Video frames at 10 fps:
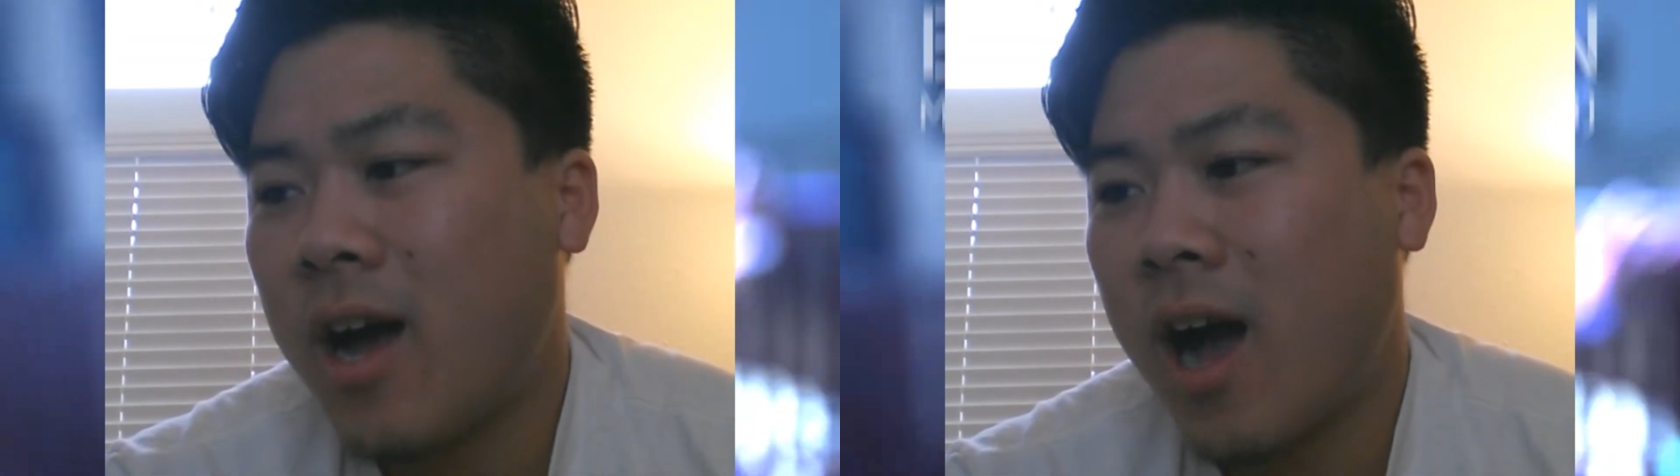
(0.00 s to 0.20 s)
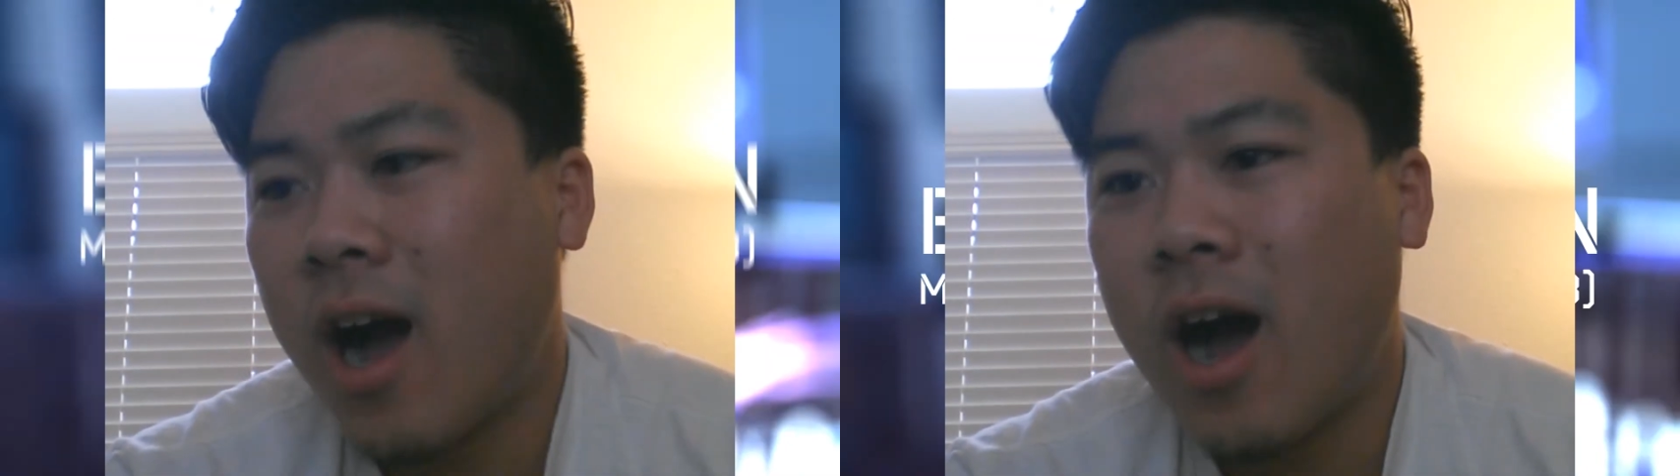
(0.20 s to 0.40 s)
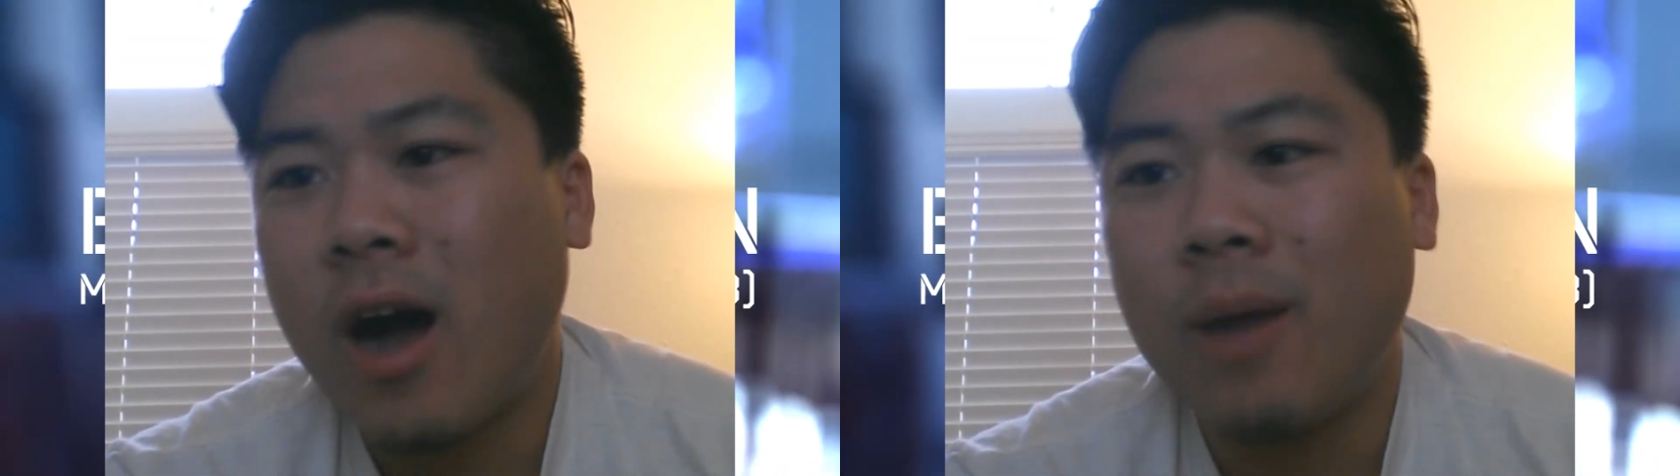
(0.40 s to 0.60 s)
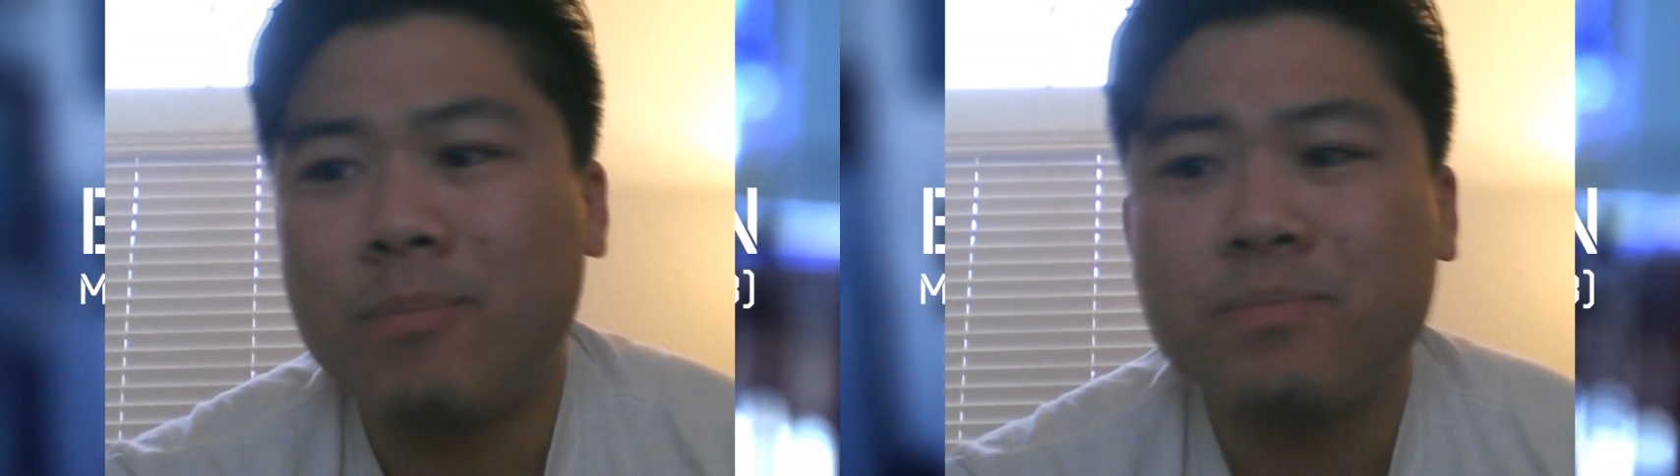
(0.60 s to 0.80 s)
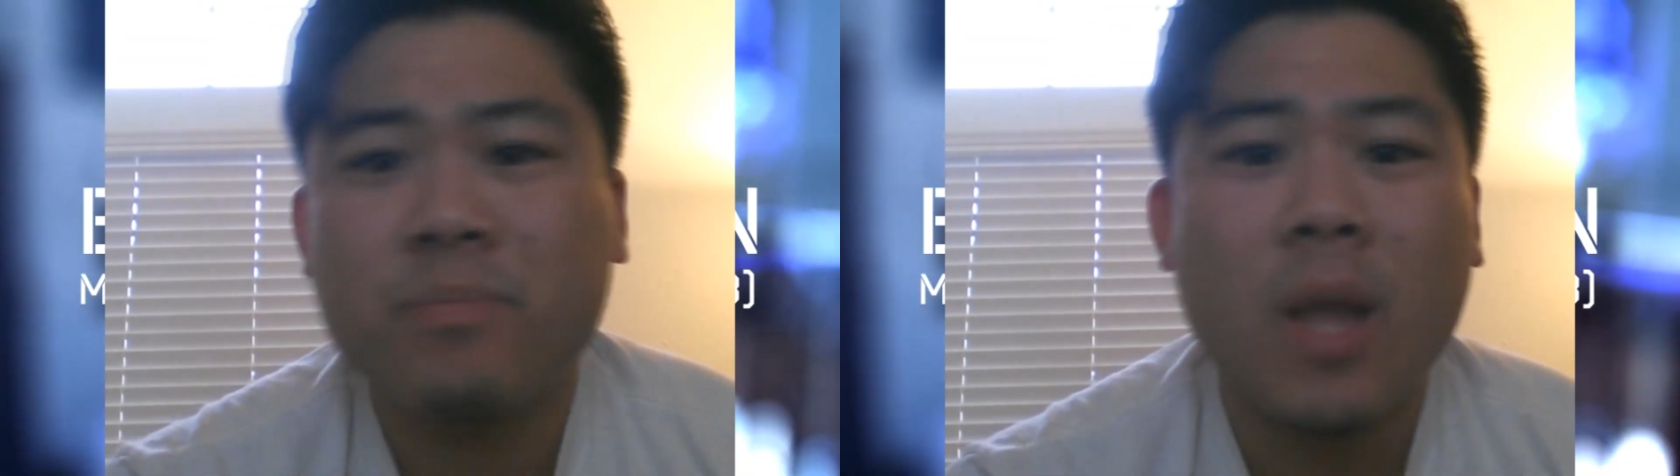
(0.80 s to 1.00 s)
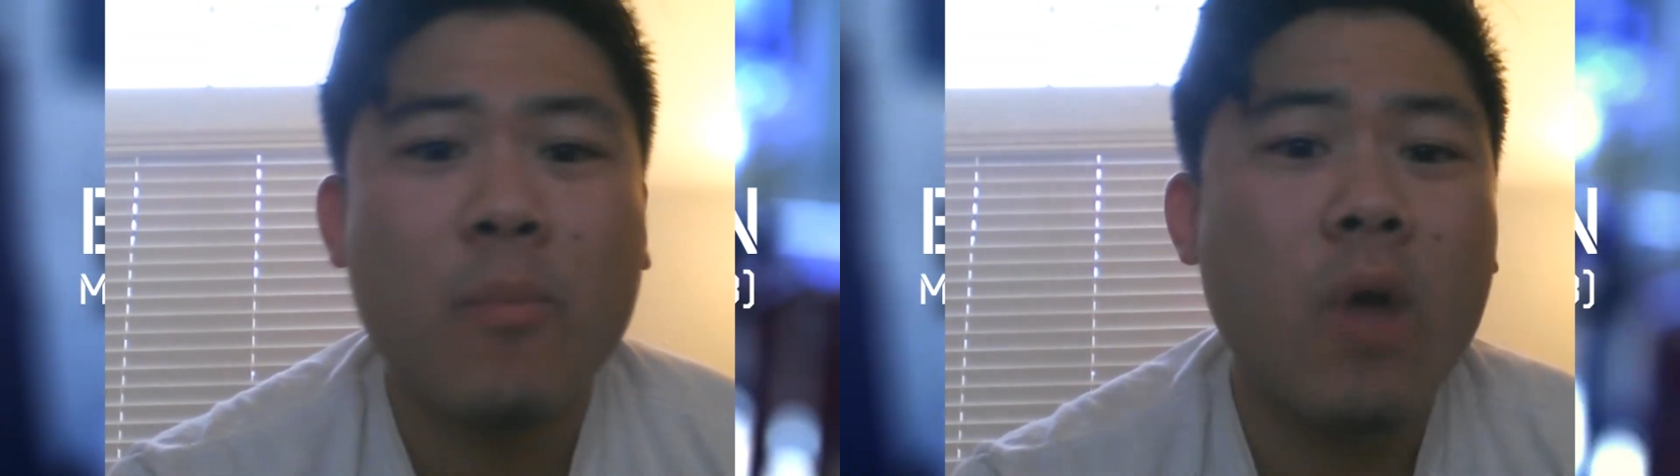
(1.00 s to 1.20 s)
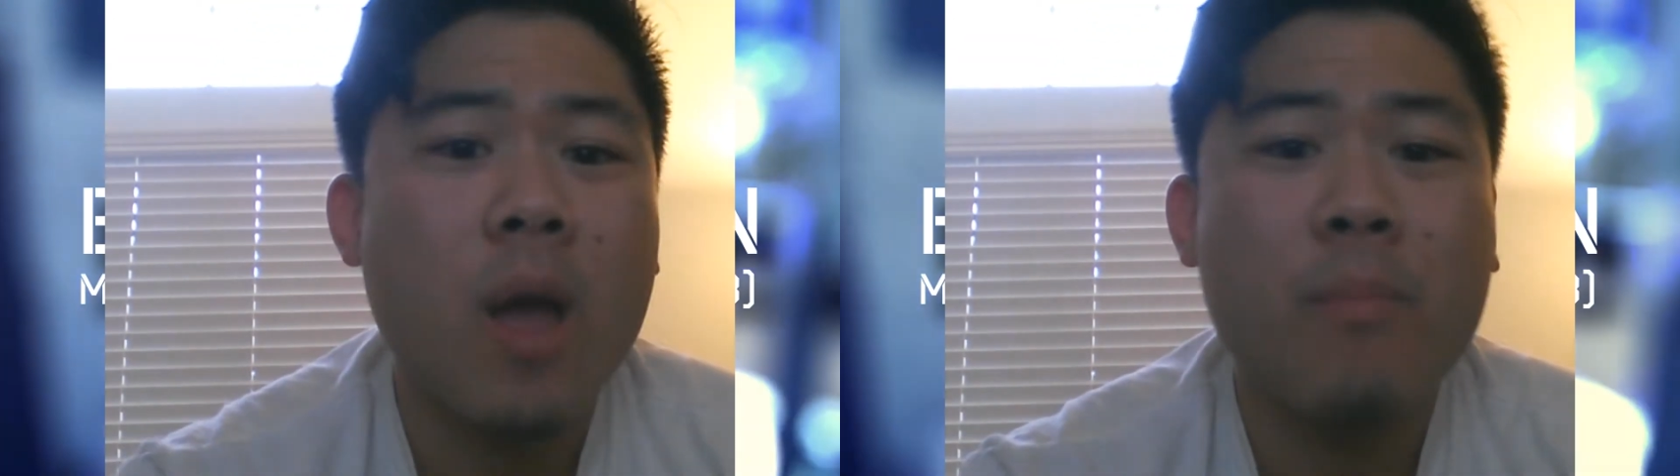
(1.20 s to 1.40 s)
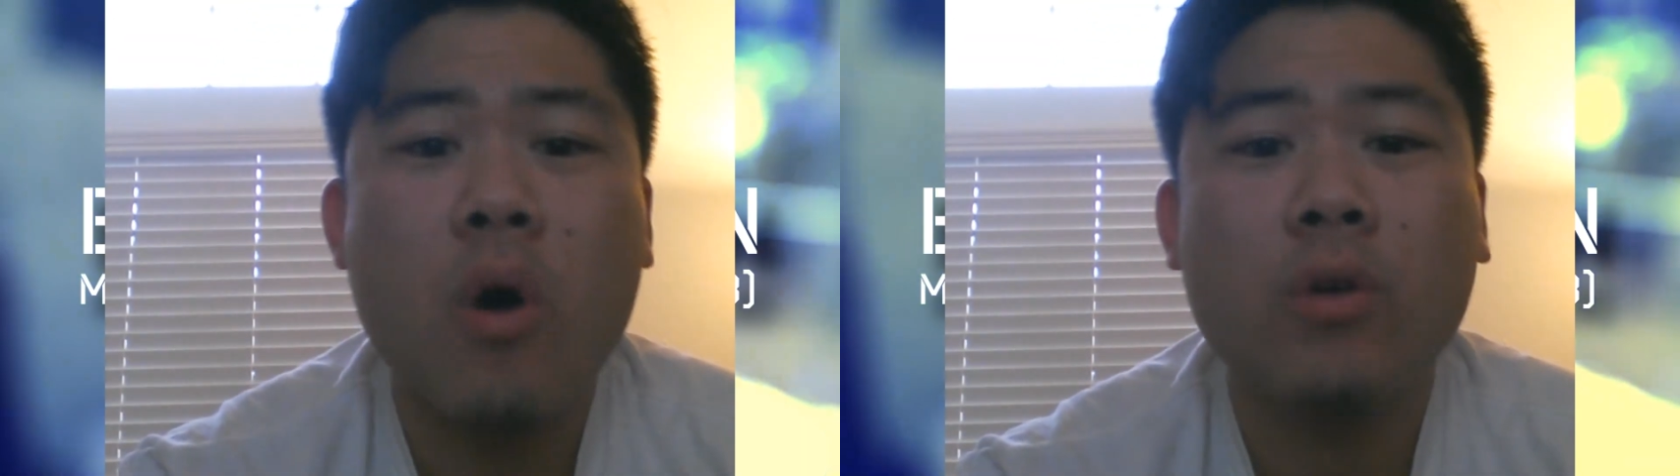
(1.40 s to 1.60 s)
Um, I've been
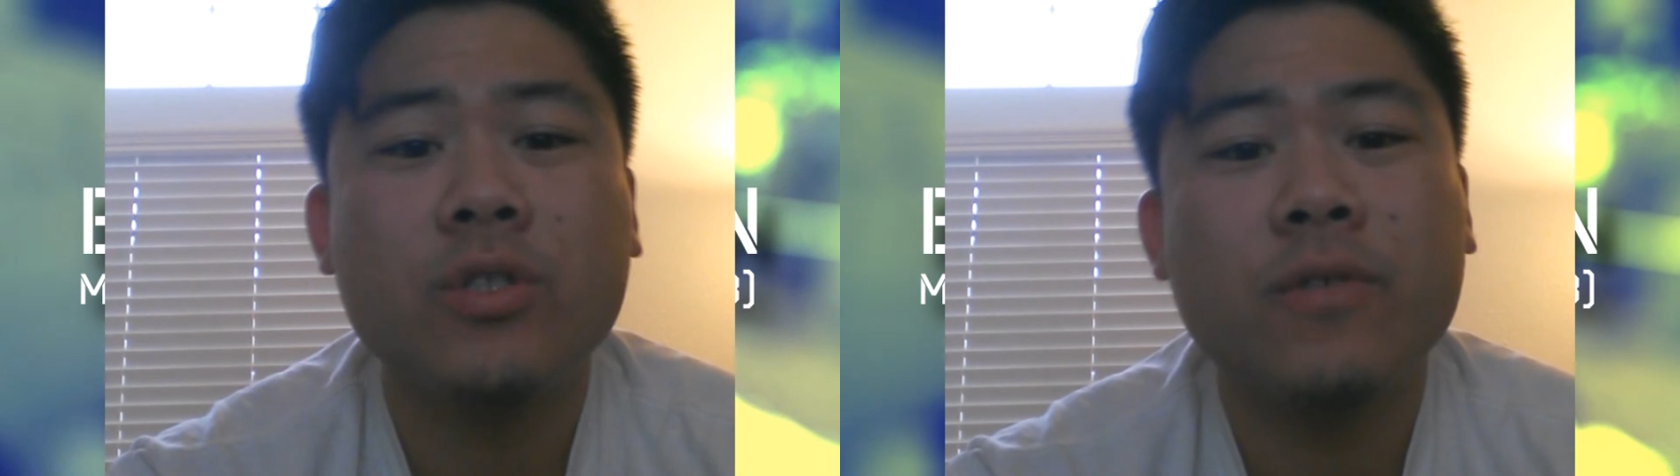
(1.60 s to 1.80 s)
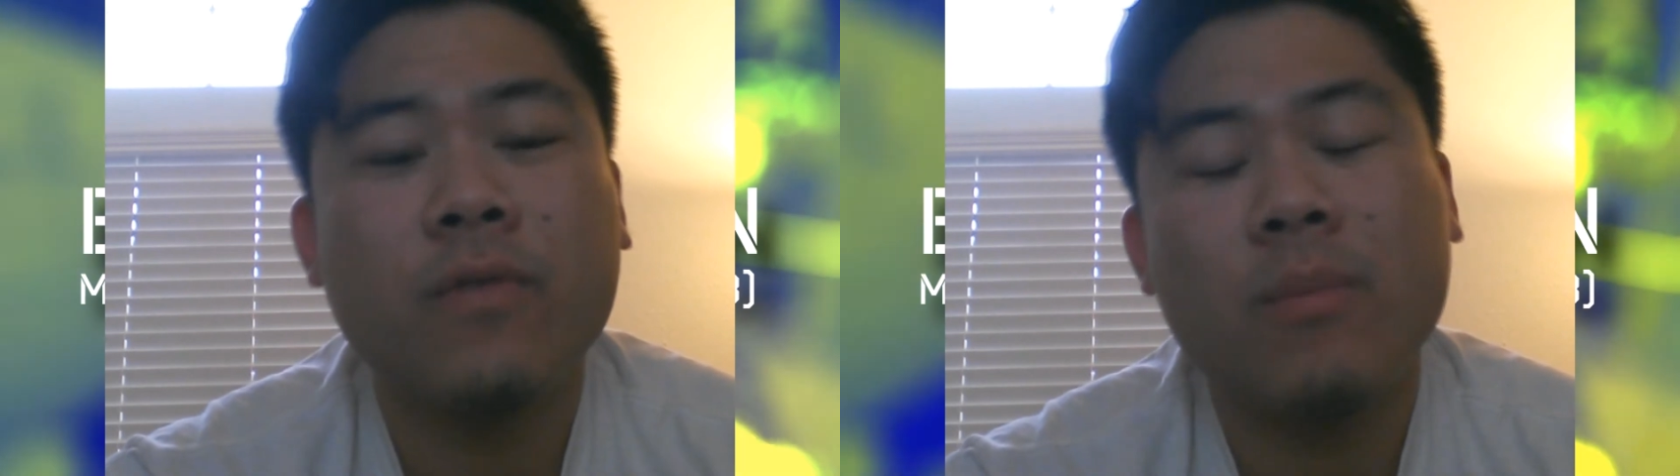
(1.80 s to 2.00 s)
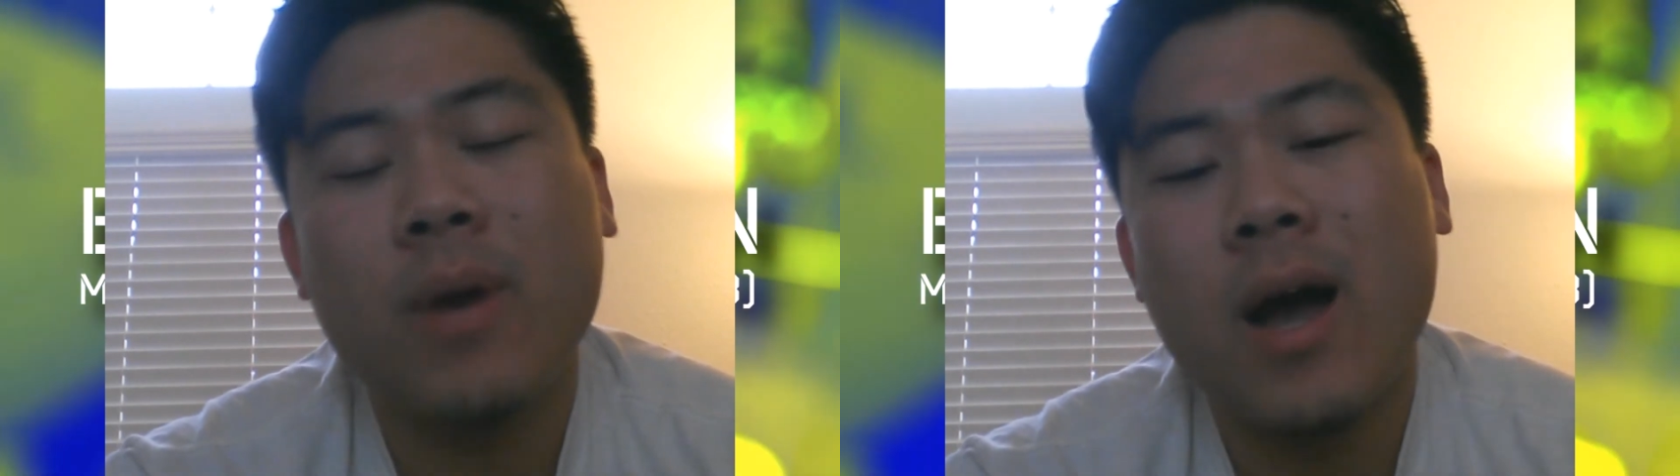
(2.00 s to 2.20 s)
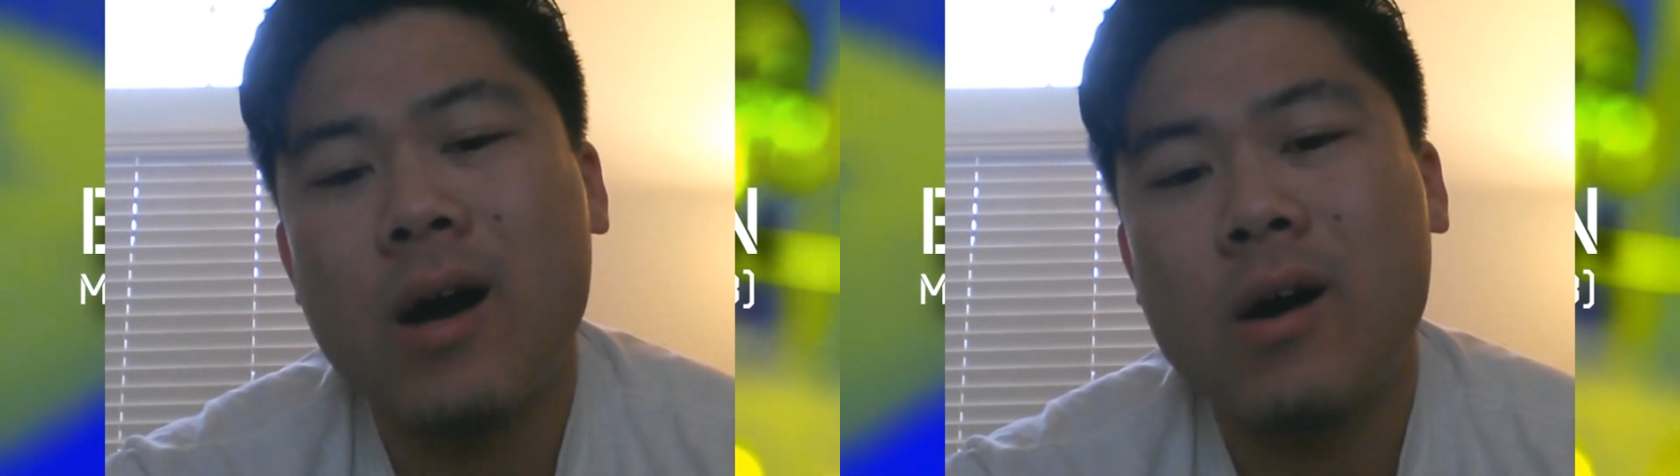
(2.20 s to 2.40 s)
rapping poetry for about